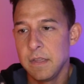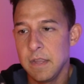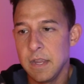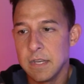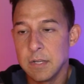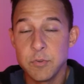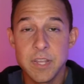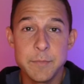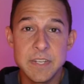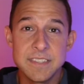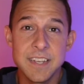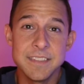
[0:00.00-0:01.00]
And with
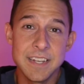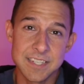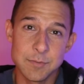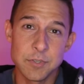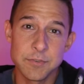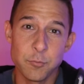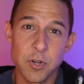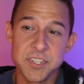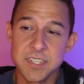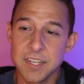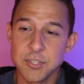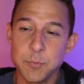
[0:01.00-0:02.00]
that being said, thanks so much for
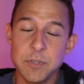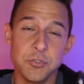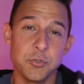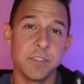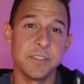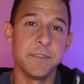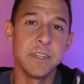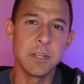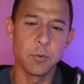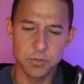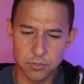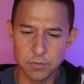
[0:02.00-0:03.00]
watching, guys. I hope you enjoyed this
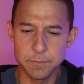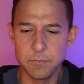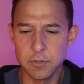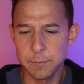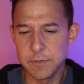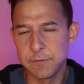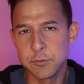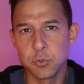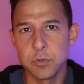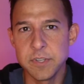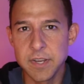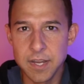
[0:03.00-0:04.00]
video. A little bit of a
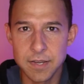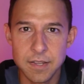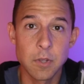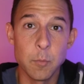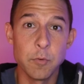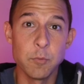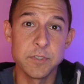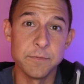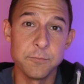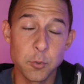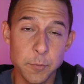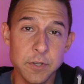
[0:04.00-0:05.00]
short one today. Hope it was
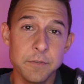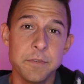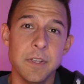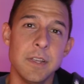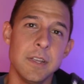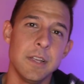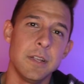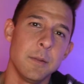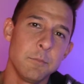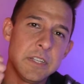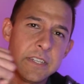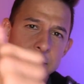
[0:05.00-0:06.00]
informative.
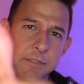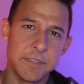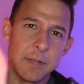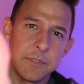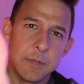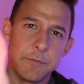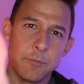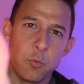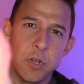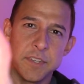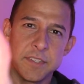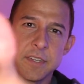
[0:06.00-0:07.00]
Please give it a thumbs up if it
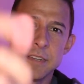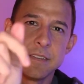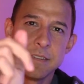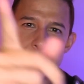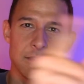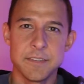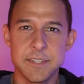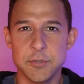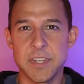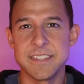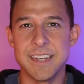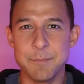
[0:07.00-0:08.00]
was. See
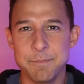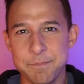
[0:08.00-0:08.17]
you all next time.